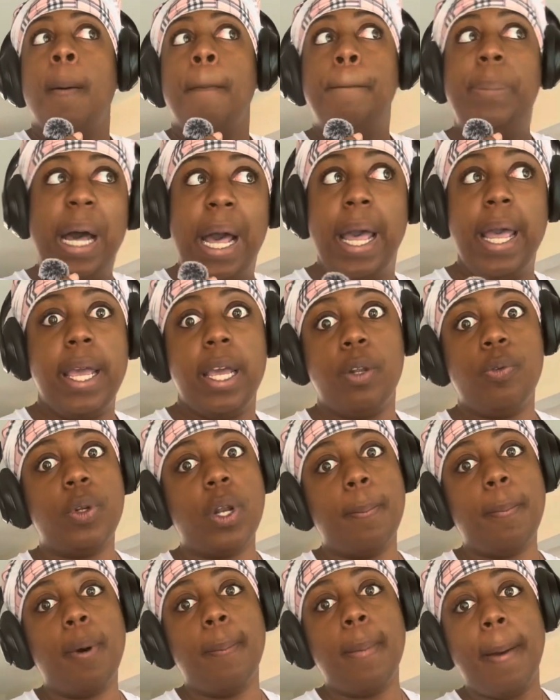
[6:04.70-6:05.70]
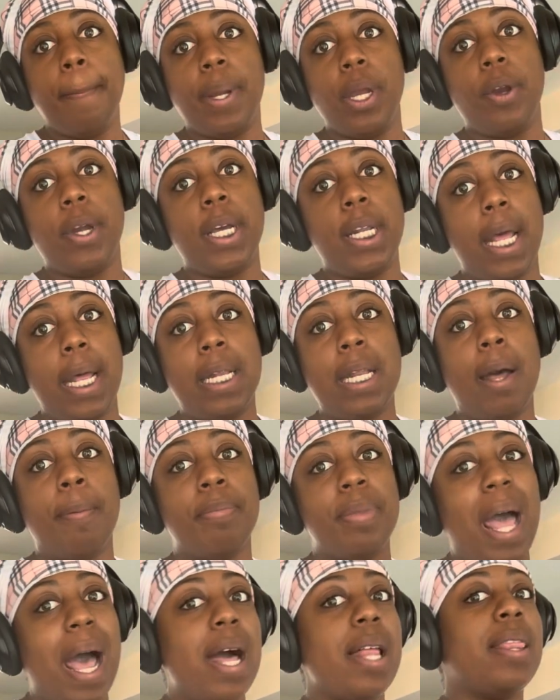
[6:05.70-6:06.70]
pain when I'm on my period. And
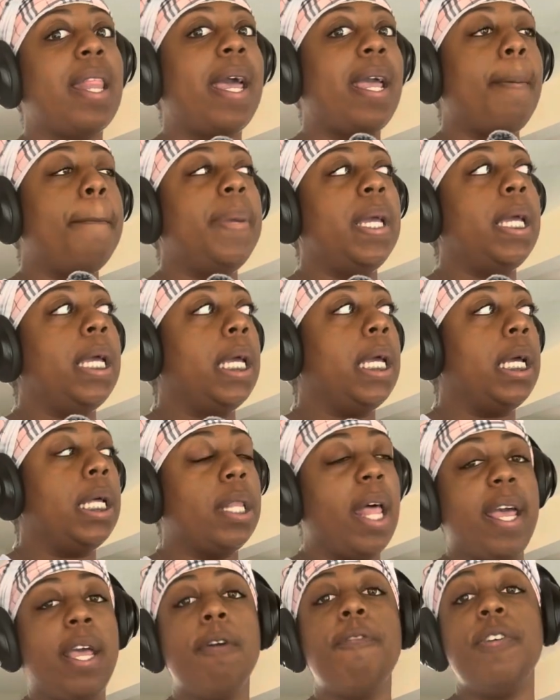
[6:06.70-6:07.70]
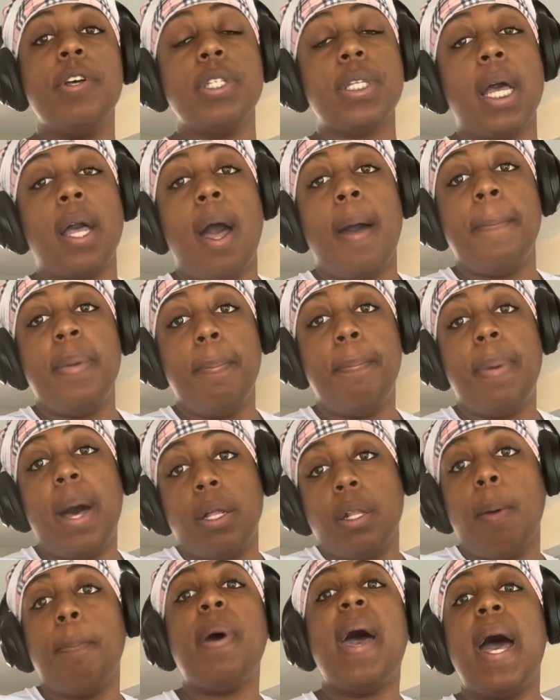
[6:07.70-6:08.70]
I'm not like being like, it feels like I'd be
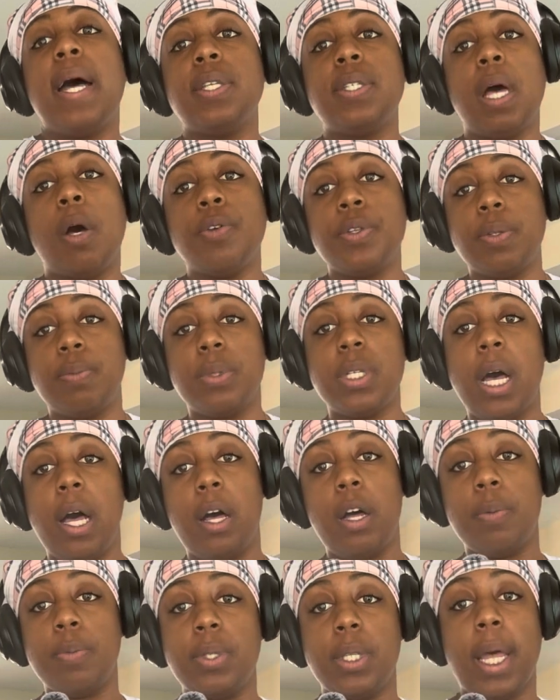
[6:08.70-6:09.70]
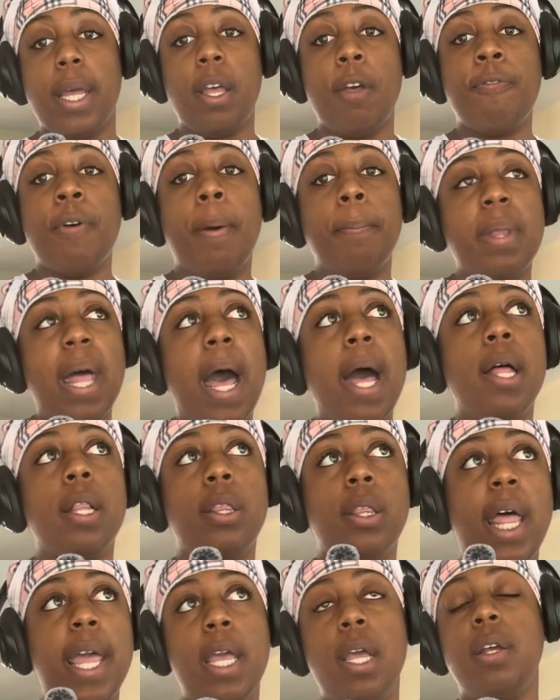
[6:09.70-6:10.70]
about to pass out sometimes, like if I'm not
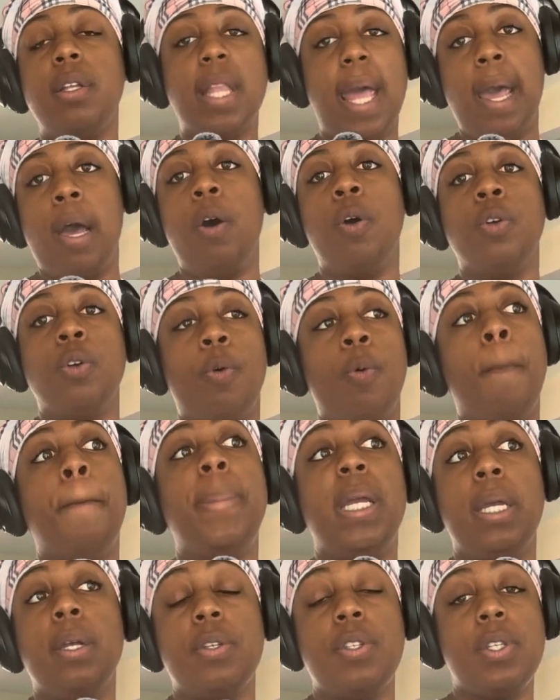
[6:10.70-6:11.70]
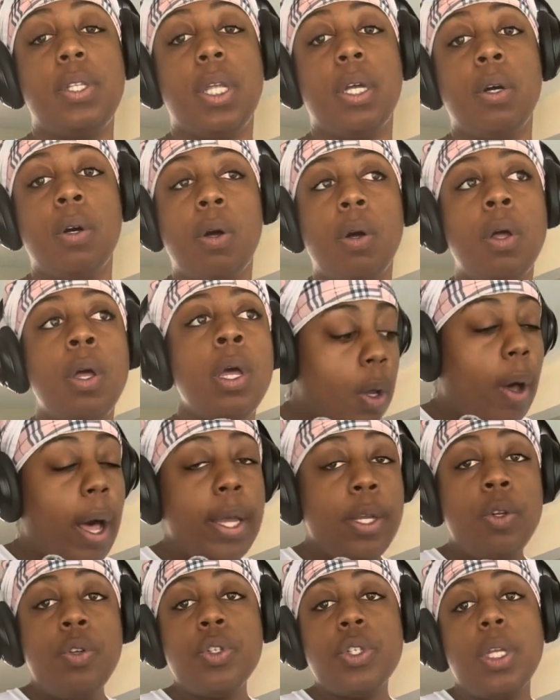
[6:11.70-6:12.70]
laying down or being still. So
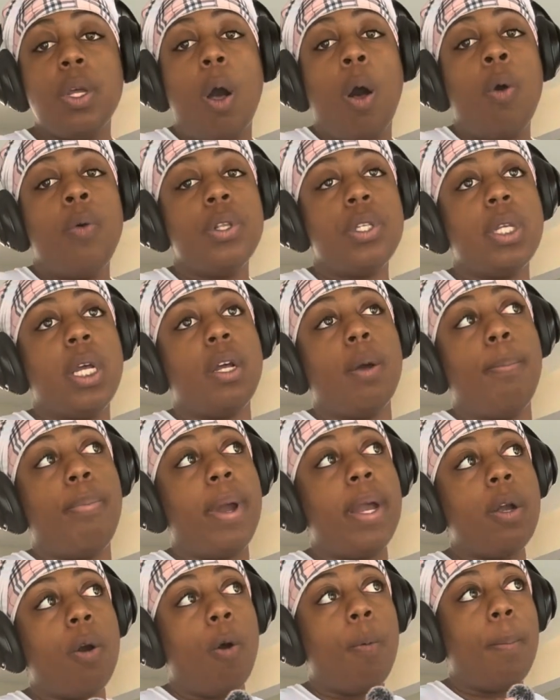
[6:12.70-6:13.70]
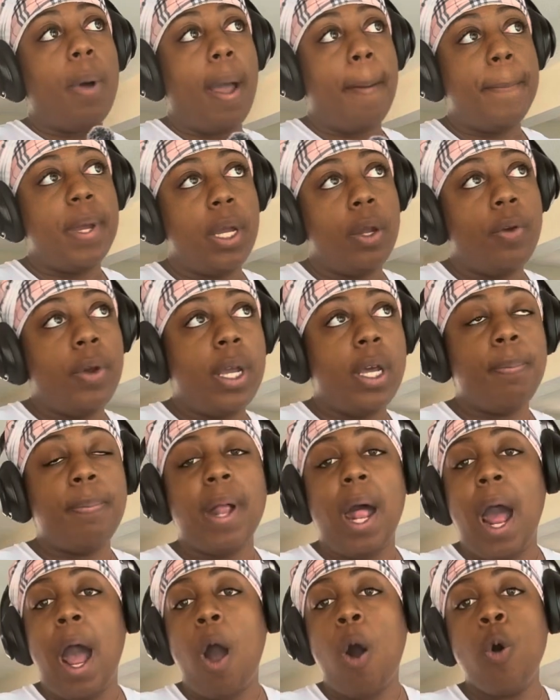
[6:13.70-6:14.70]
I usually always take a break on my period,
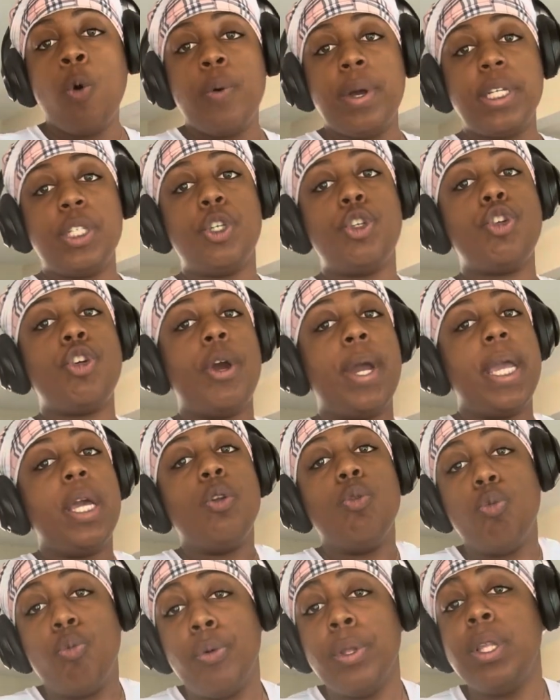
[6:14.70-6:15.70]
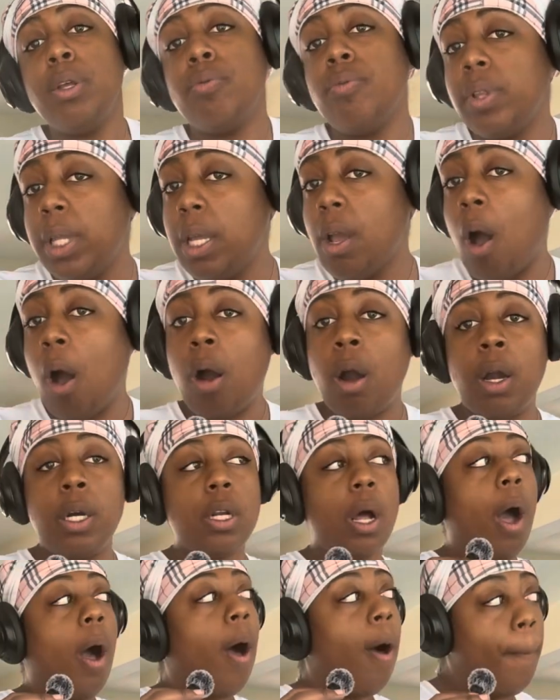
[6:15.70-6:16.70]
but I always train really, really
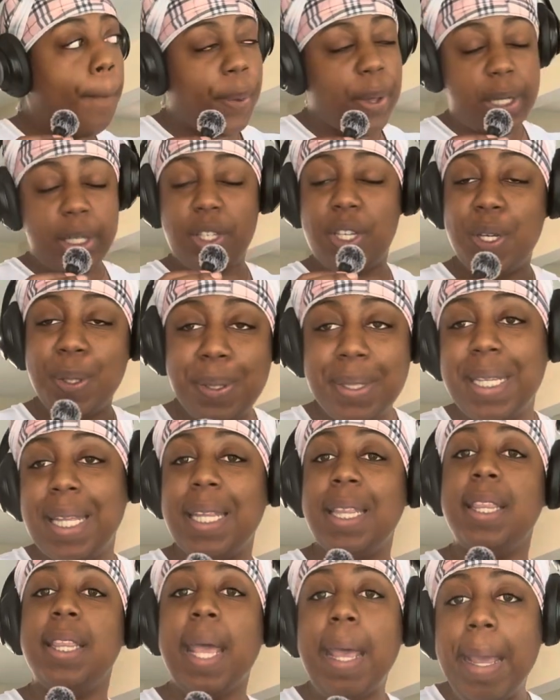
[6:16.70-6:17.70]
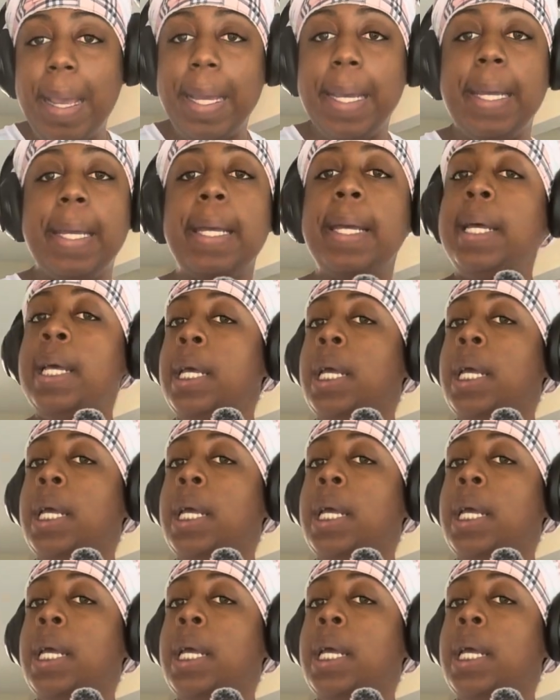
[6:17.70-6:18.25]
hard up until the day.